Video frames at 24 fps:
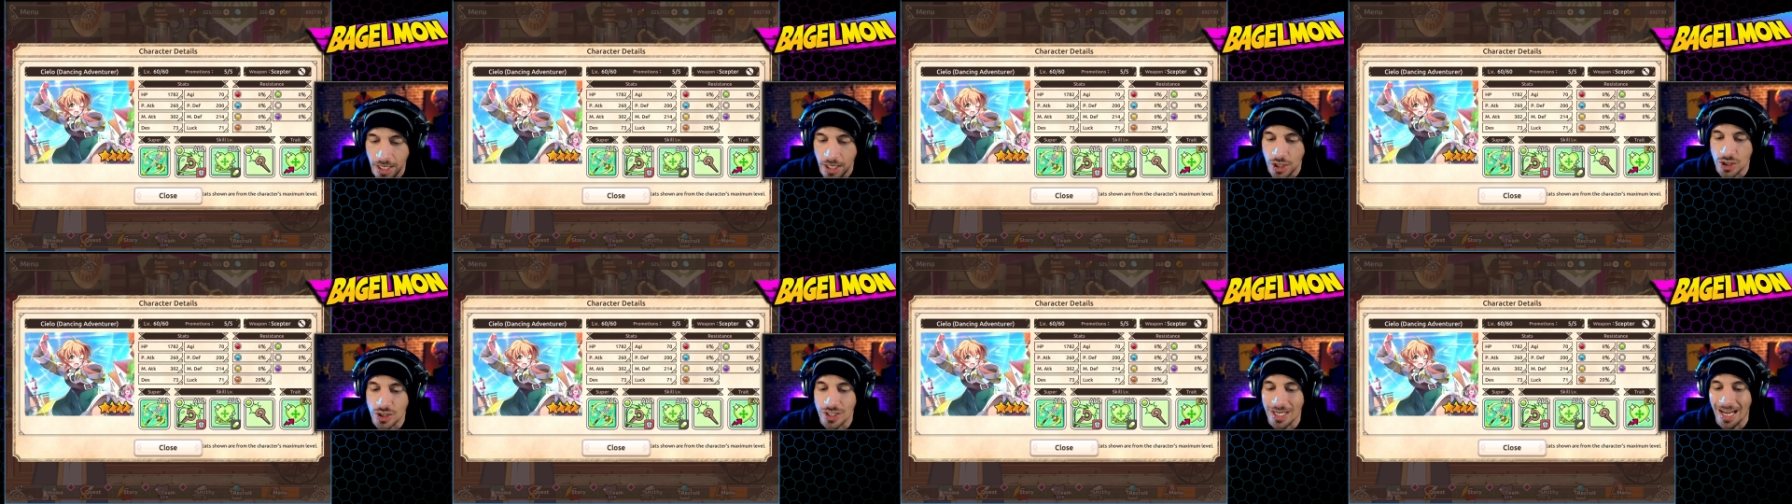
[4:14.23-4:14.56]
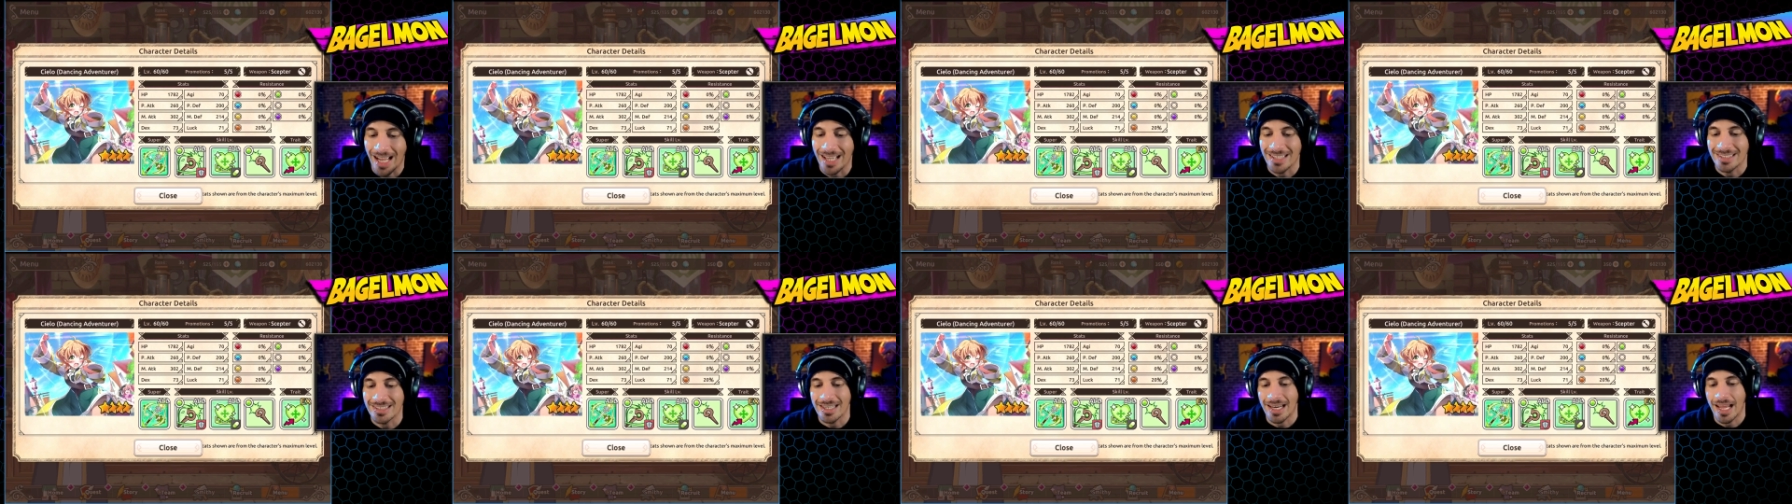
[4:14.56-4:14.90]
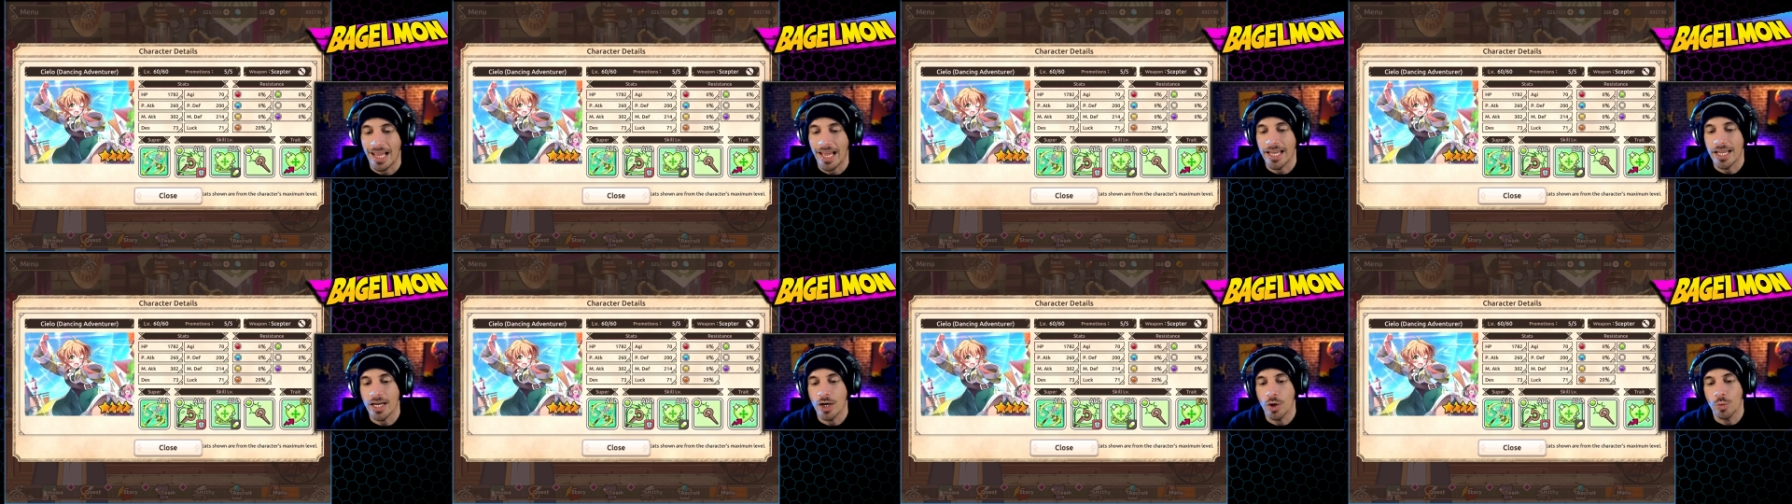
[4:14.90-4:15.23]
She has an
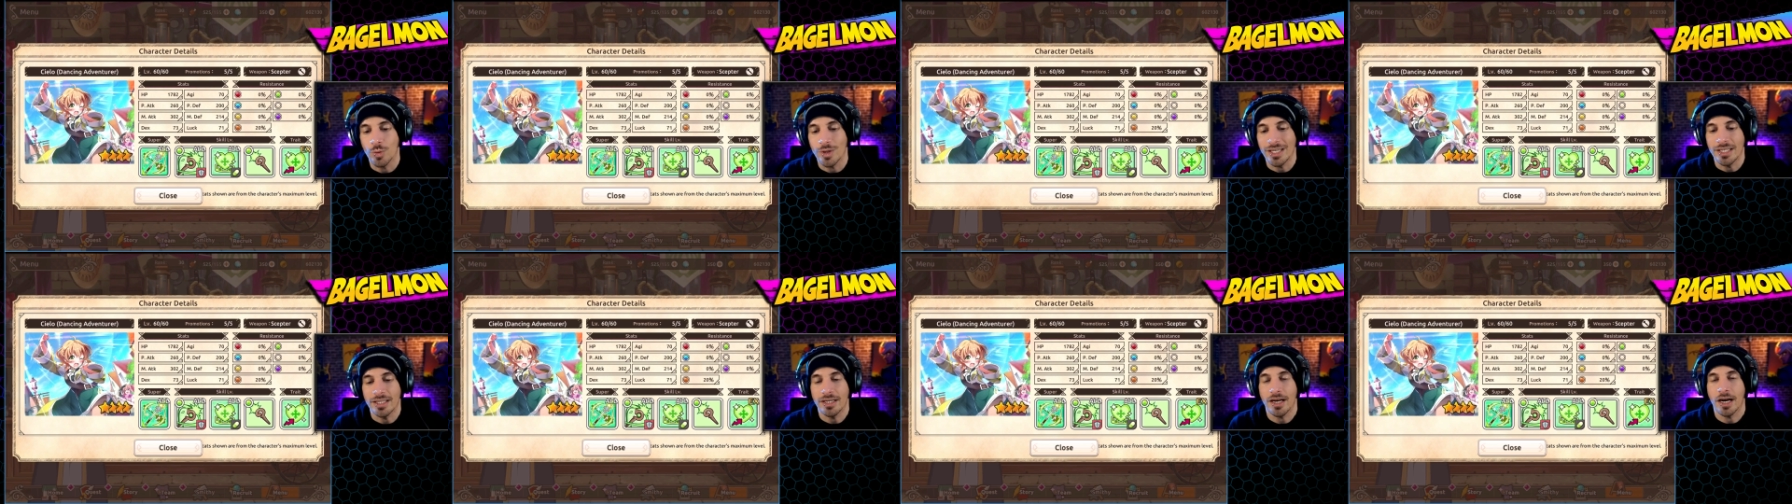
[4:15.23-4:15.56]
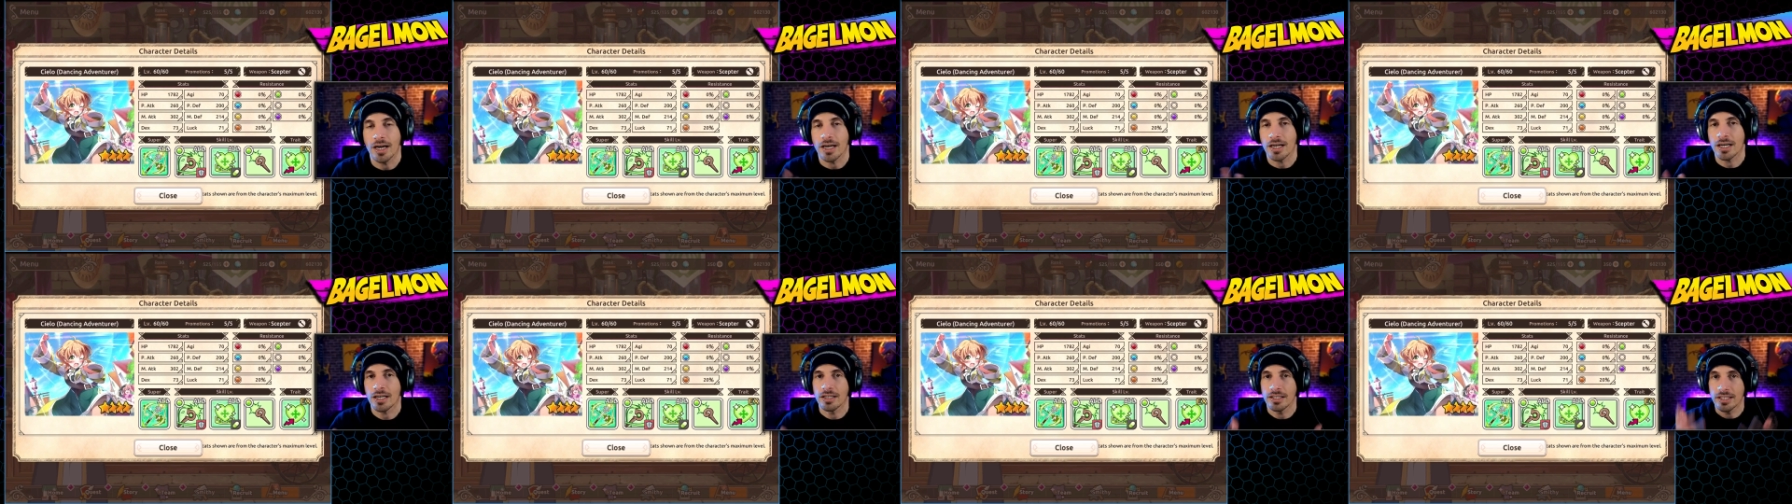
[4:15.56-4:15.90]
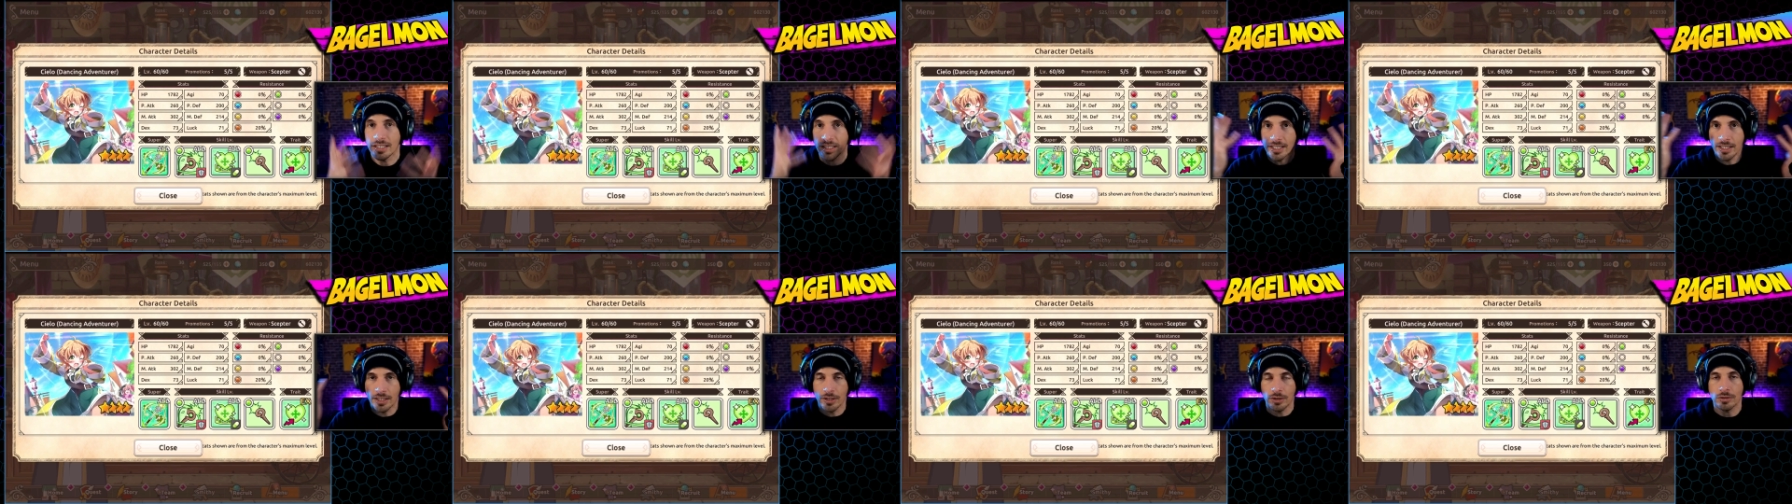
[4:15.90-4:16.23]
AoE
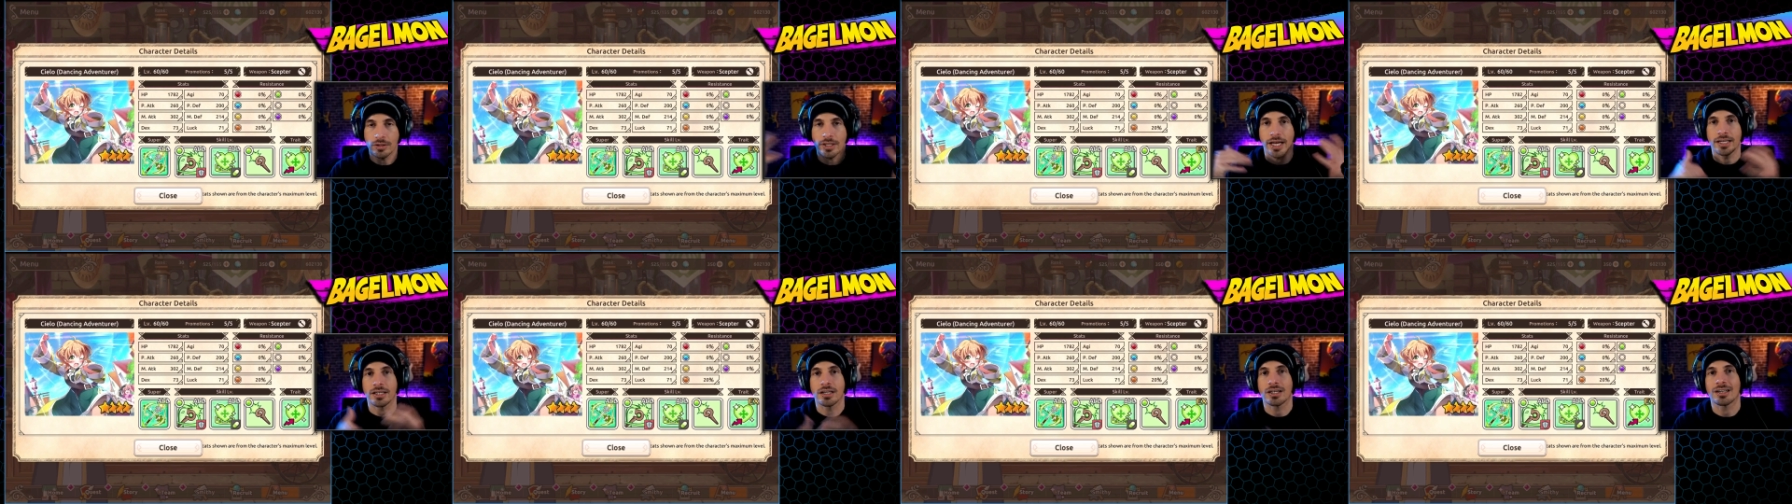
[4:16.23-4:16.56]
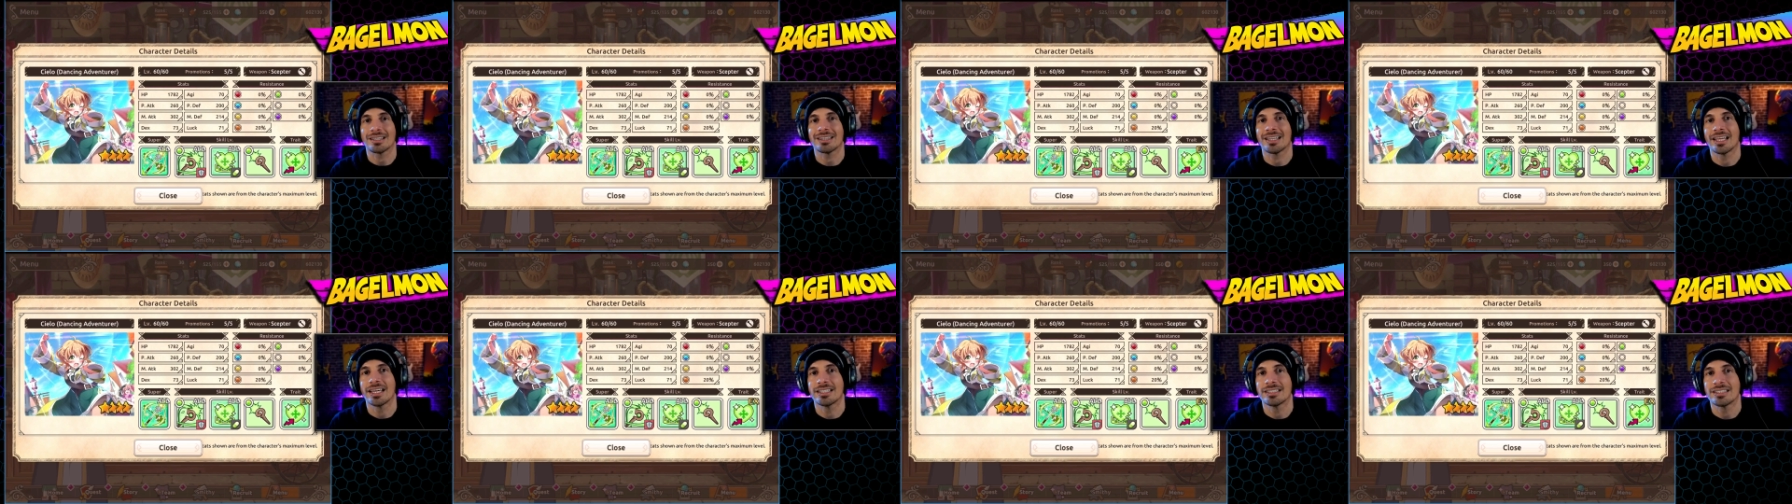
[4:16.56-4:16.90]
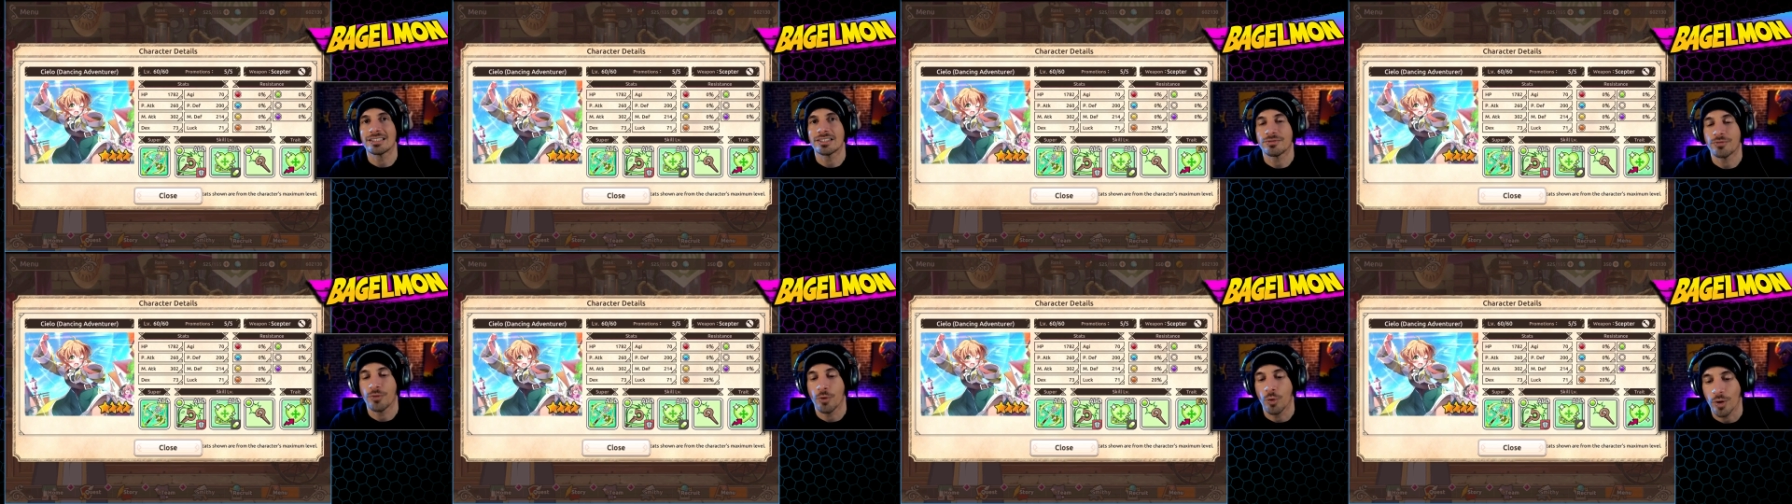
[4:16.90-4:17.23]
heal and
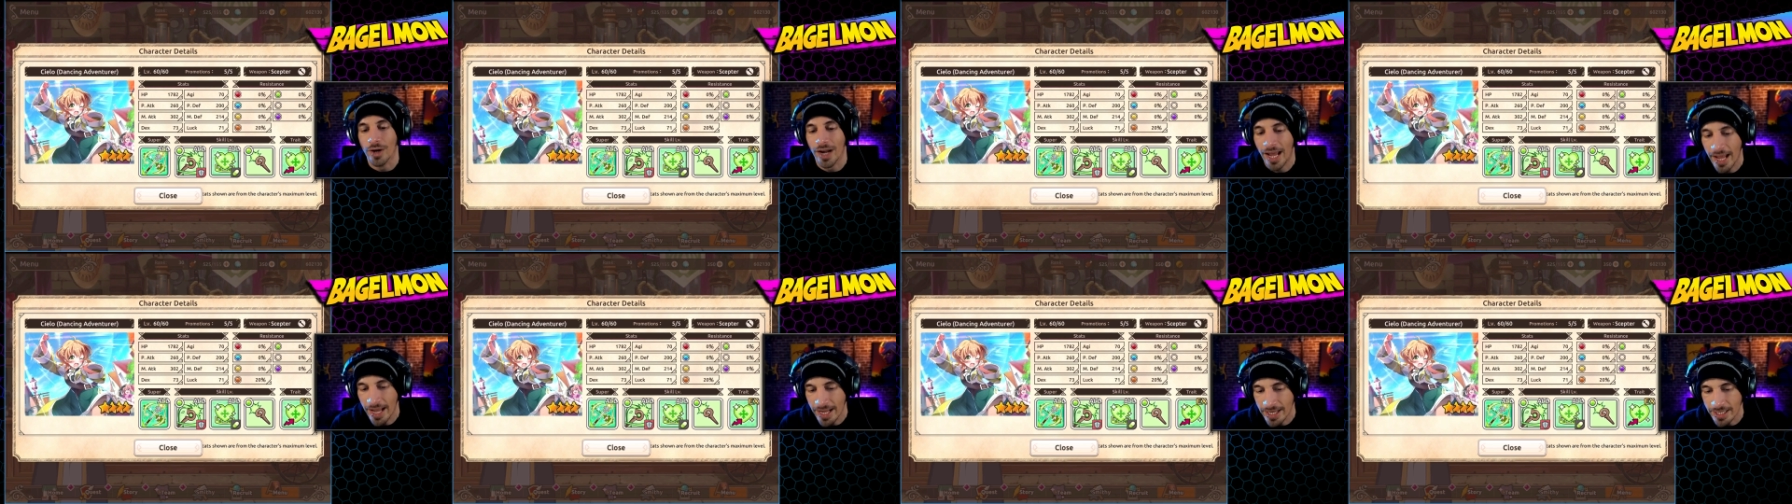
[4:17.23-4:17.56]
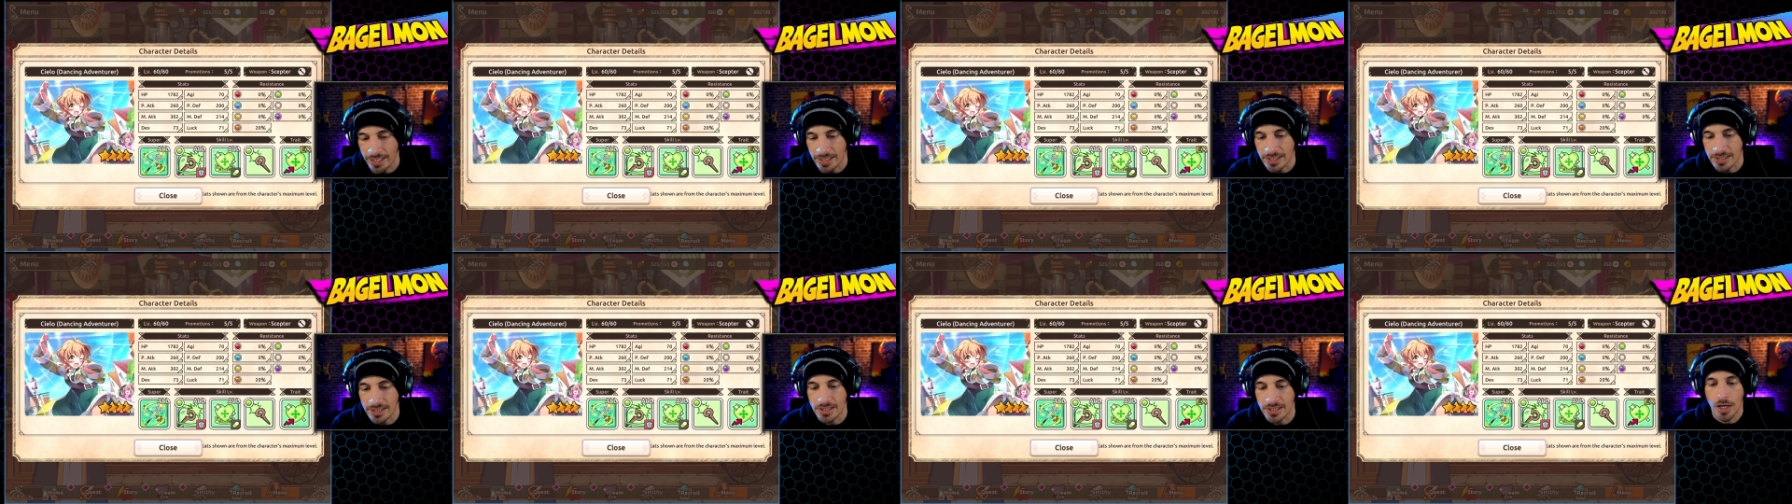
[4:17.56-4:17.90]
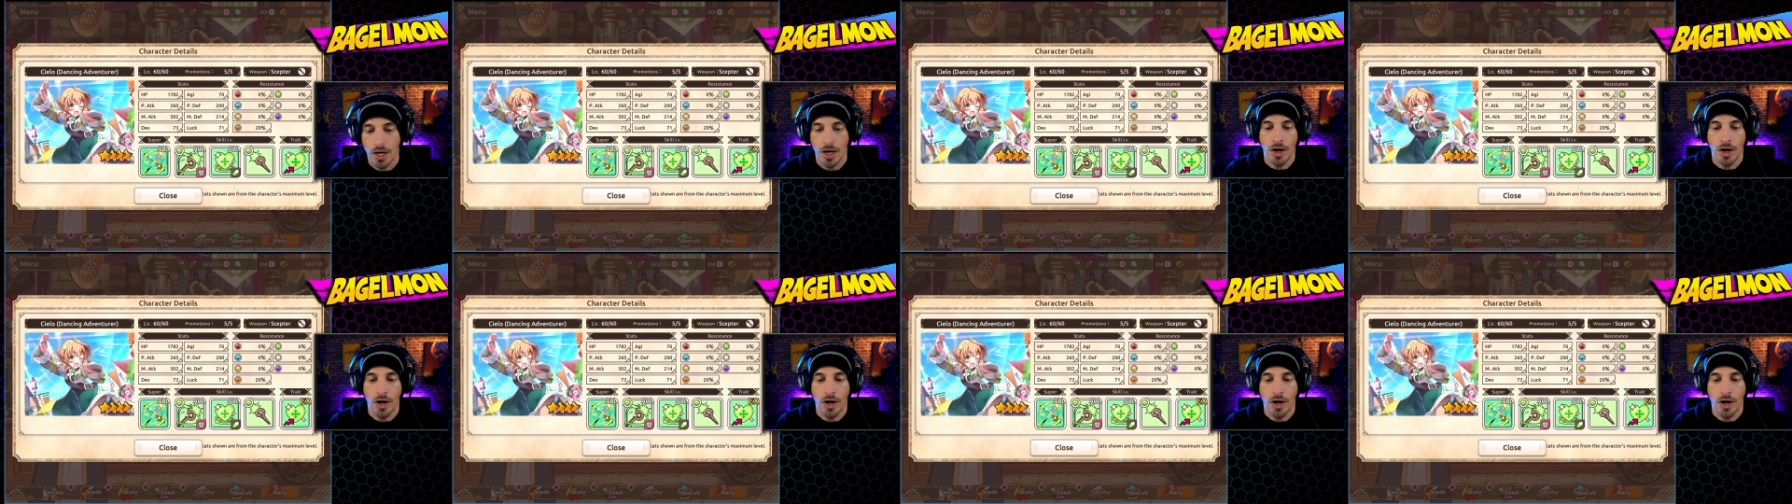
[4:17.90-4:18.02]
cleanse for haze